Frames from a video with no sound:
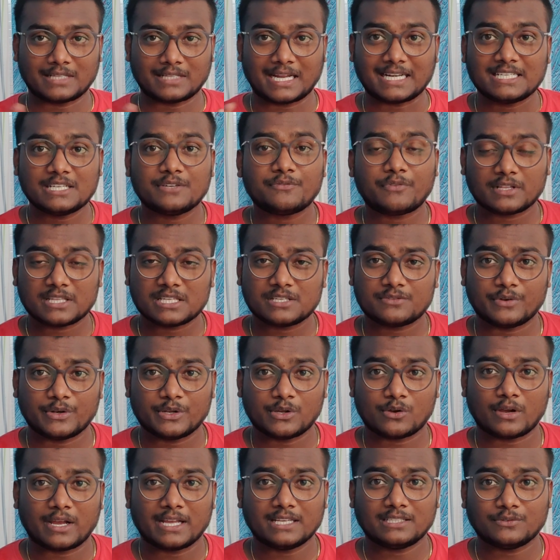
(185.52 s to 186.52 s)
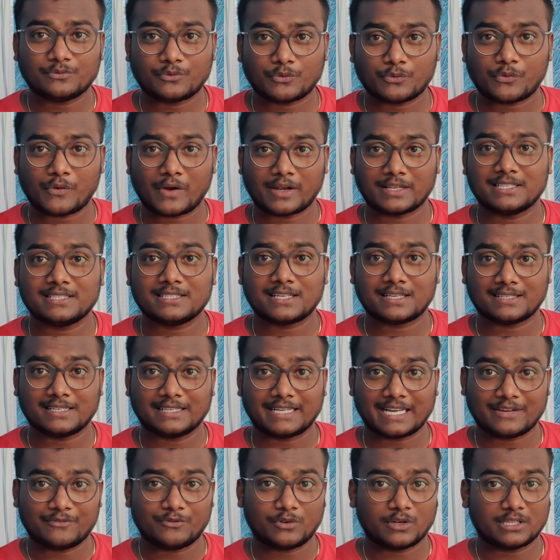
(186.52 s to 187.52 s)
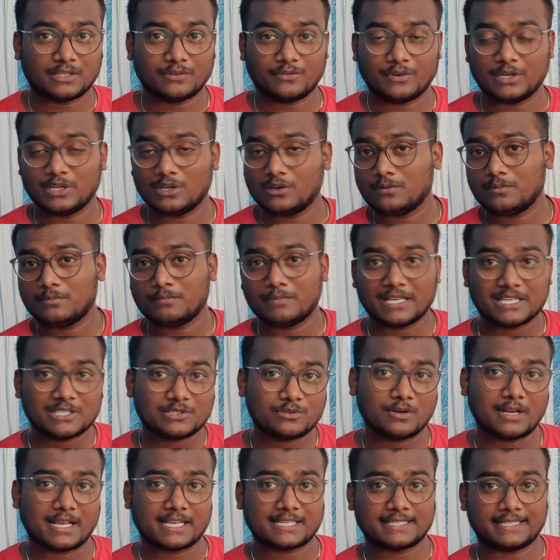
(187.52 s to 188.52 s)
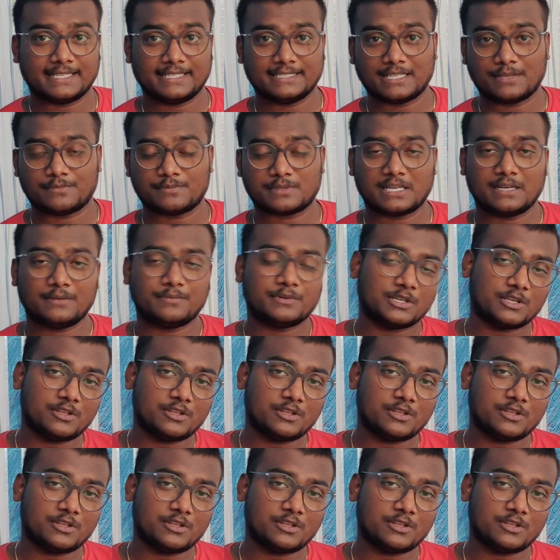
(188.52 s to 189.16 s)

That's it for this video guys. If you find this as a time worth the video, please do like, share and subscribe.